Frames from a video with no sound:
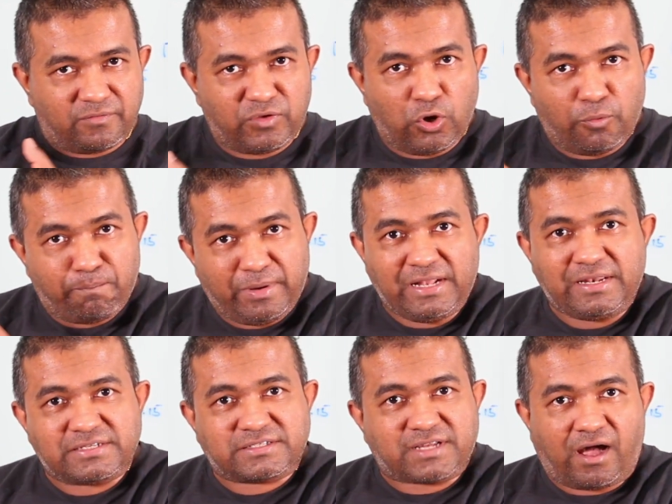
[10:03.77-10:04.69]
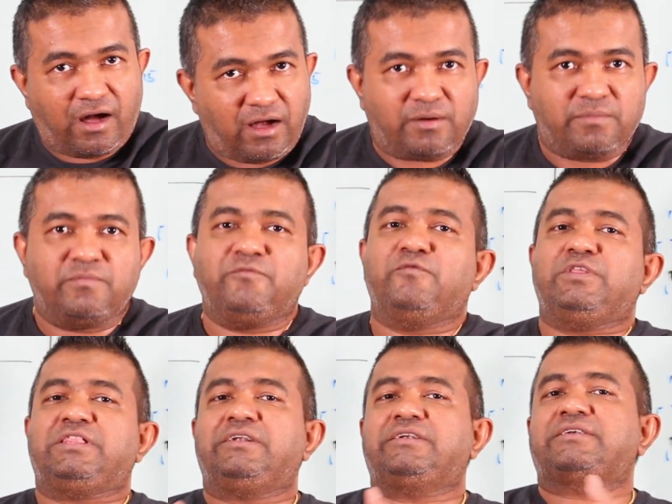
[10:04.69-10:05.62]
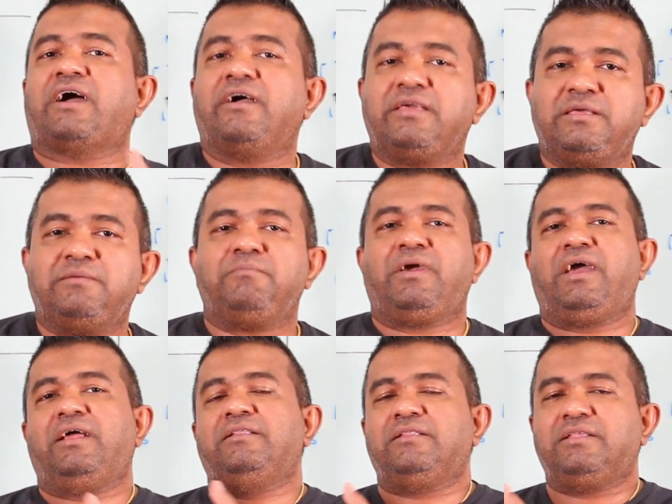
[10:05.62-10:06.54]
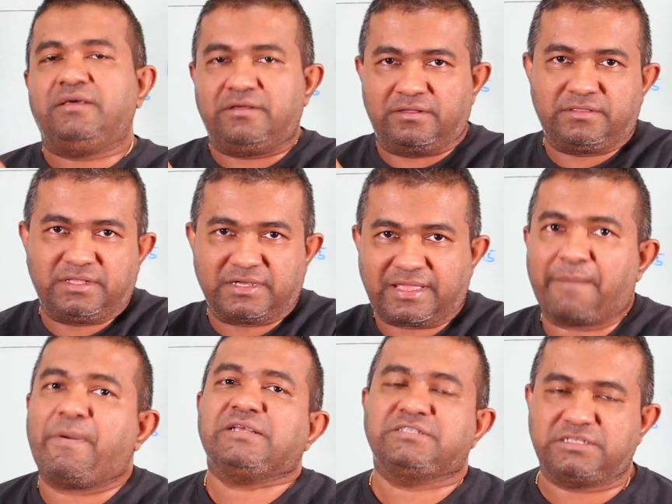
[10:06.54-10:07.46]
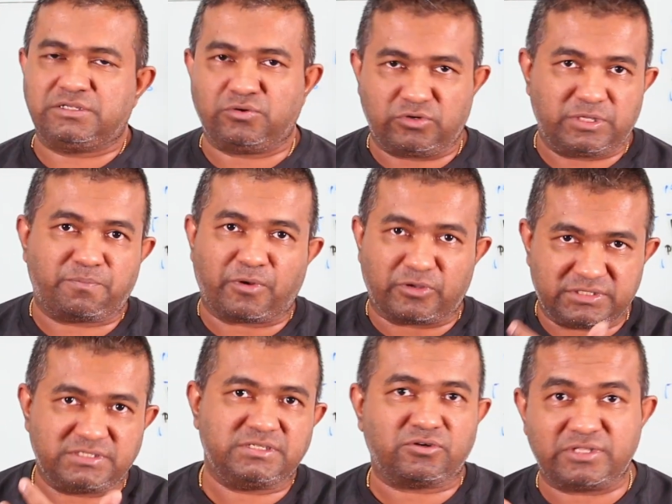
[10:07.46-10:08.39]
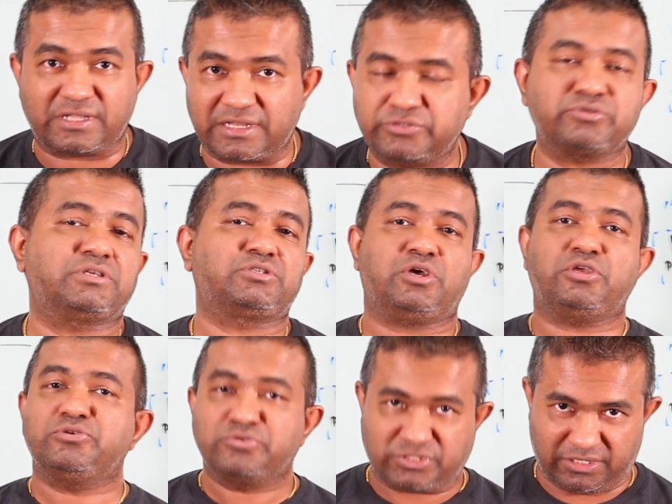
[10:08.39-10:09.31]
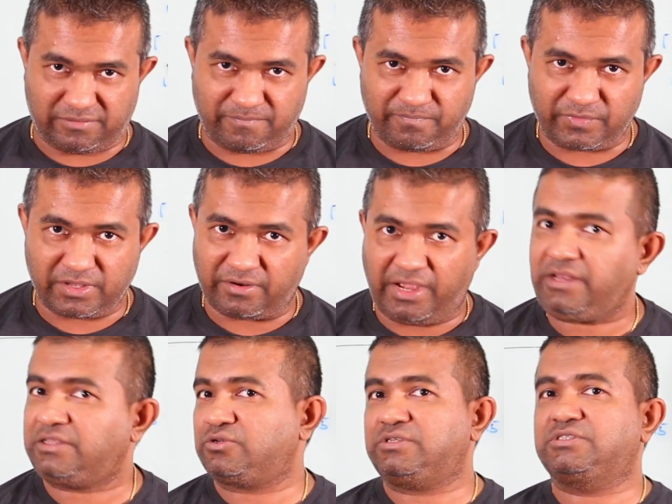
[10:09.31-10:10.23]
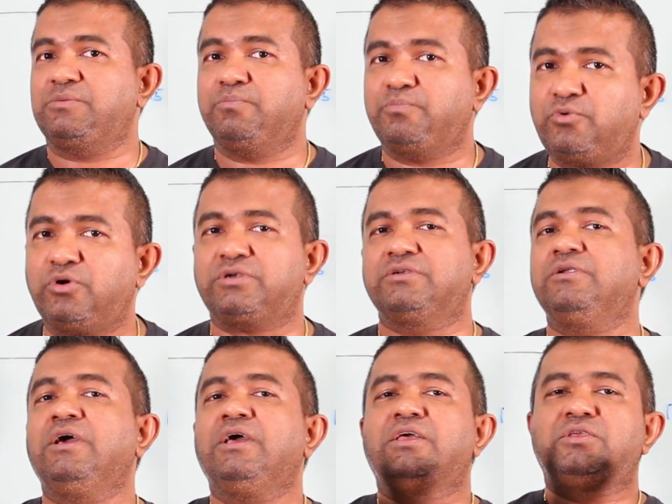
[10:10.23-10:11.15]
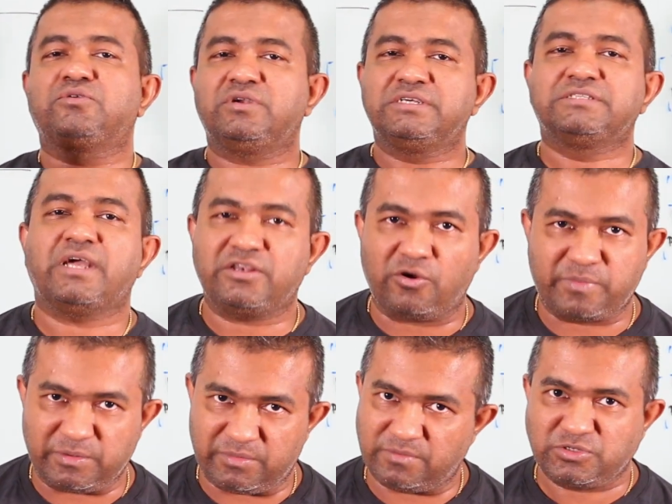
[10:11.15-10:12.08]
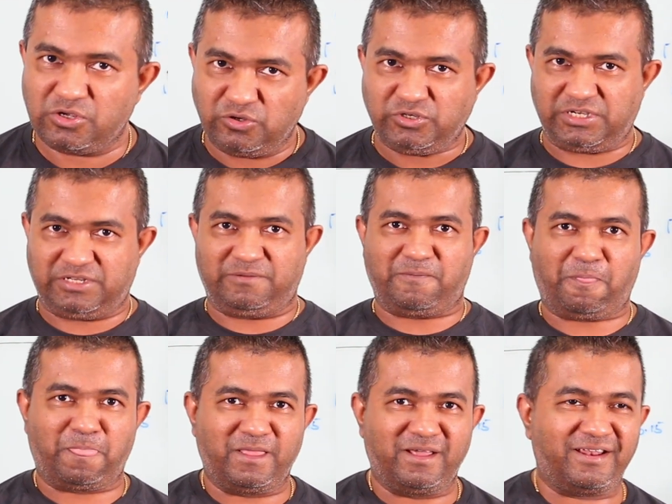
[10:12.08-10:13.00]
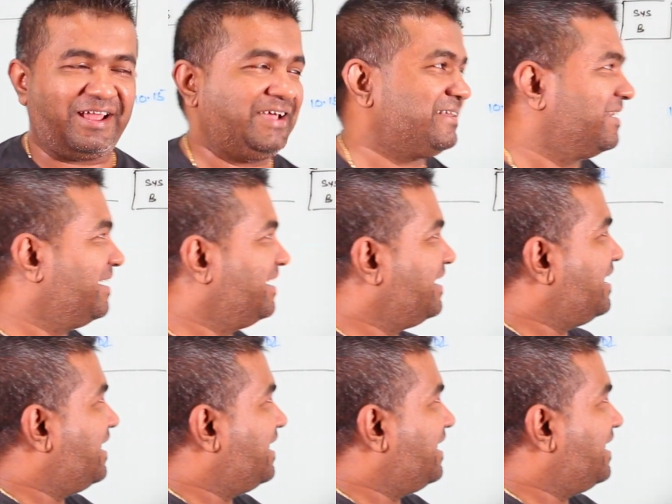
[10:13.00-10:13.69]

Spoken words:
your bill is come with the time and the capacity or the processing or the resources you are using, right? So it's important you to design optimum solution, right?